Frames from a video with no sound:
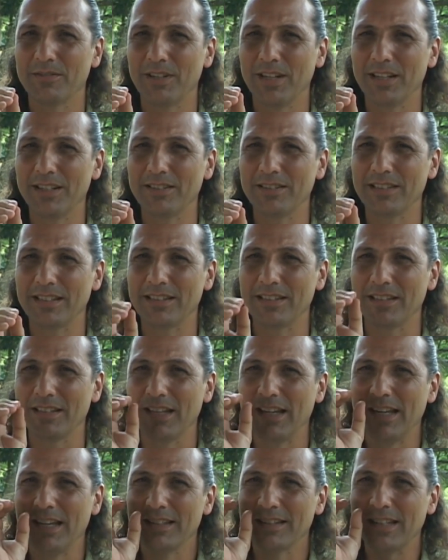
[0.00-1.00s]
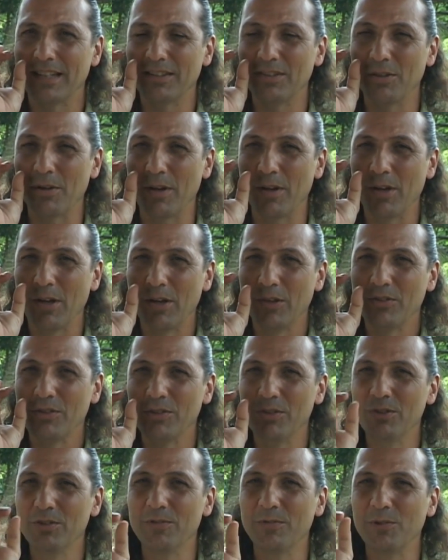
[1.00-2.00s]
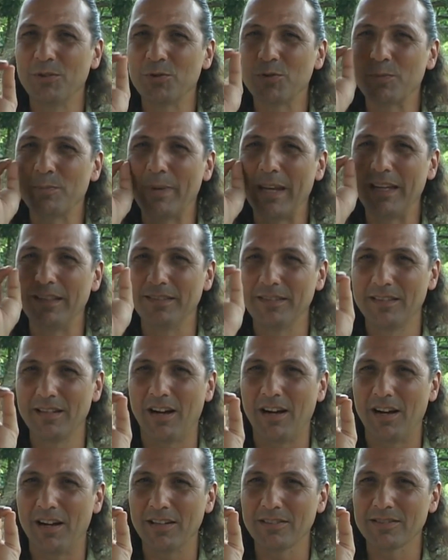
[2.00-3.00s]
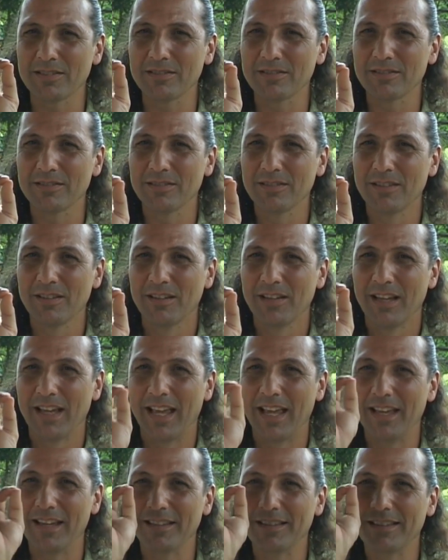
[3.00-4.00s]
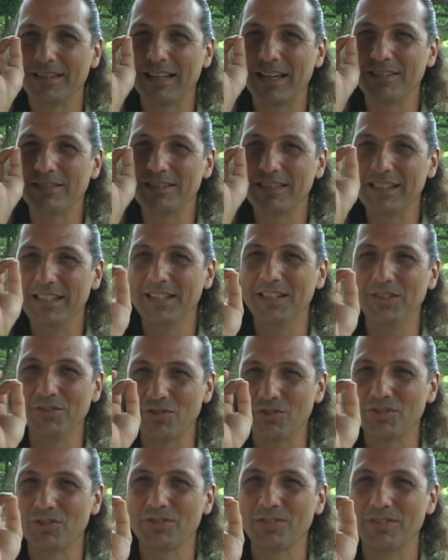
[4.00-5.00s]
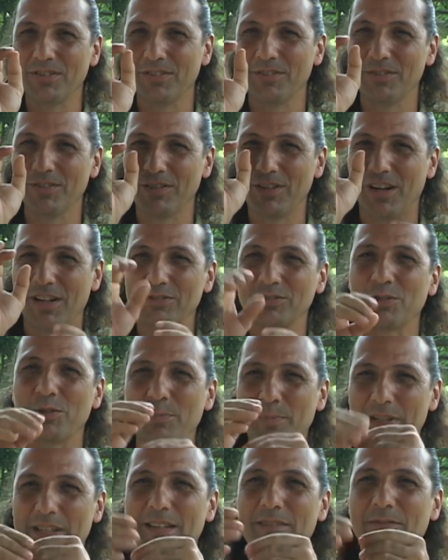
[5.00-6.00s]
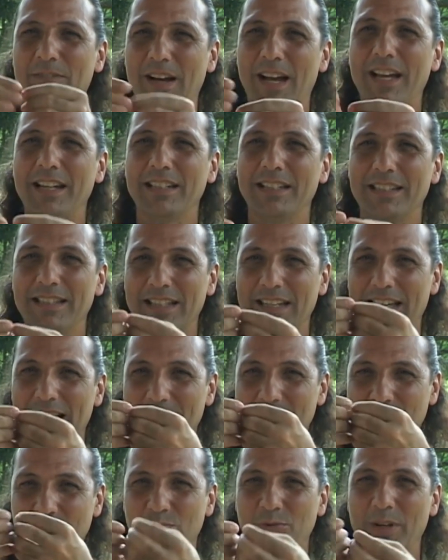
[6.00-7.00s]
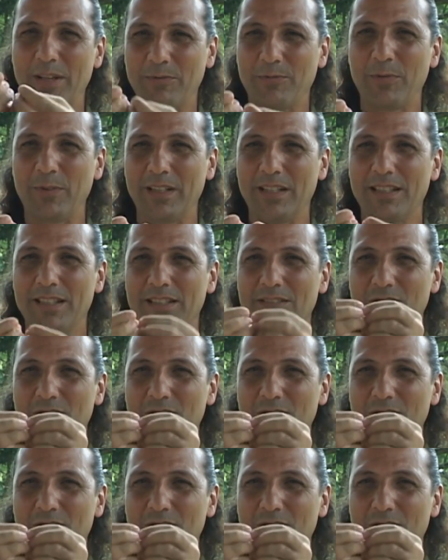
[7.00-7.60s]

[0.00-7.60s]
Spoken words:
Right? That the universe made dots, and that each dot could be divided to infinity.